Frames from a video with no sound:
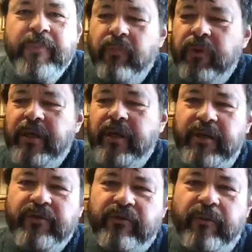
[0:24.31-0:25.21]
when he,
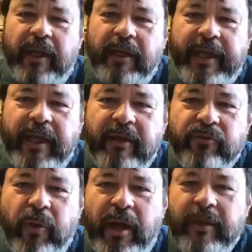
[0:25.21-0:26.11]
he's from LA
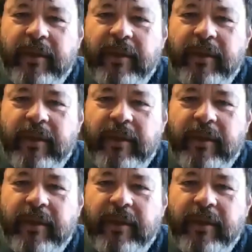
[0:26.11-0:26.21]
as well.